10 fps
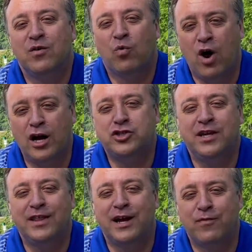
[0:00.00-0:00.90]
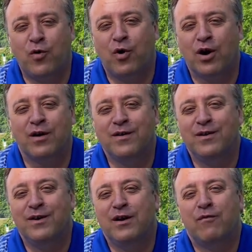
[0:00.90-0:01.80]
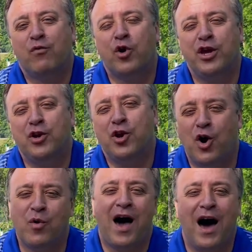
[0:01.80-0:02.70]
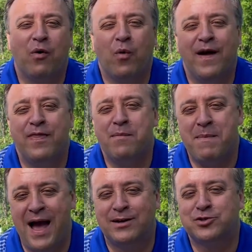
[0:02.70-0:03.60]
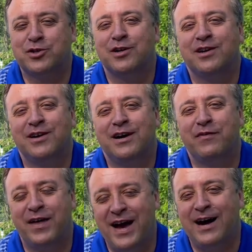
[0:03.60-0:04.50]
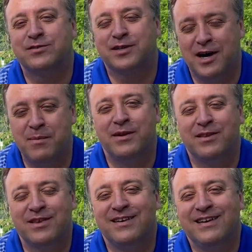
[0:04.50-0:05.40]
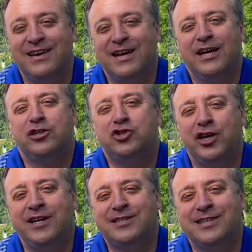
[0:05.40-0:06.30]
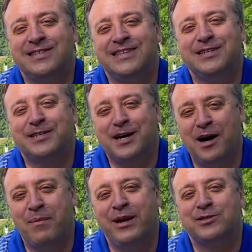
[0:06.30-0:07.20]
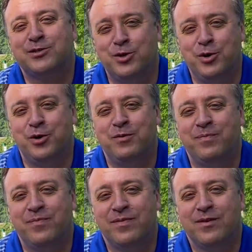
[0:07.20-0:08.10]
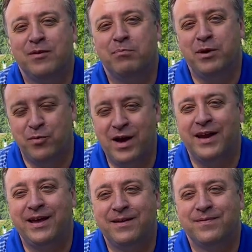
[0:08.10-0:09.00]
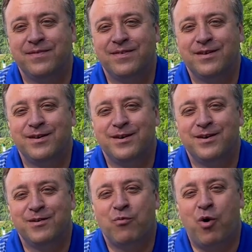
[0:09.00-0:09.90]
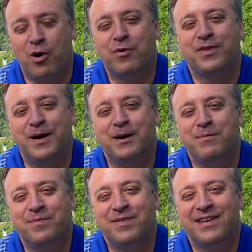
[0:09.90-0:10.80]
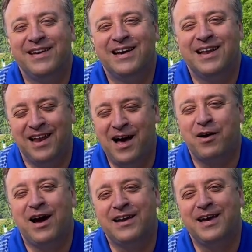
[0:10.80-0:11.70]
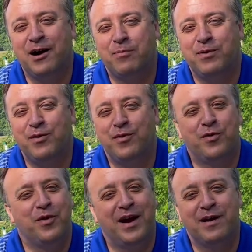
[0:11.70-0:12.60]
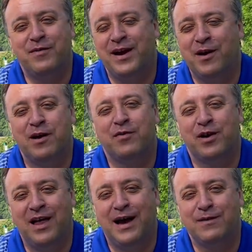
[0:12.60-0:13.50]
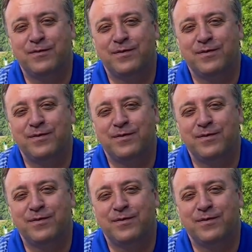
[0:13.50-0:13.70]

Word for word: "Watch ye therefore, for you know not when the master of the house cometh." Jesus is coming soon. Be ready. Walk with him and allow God to help you through every area of your life.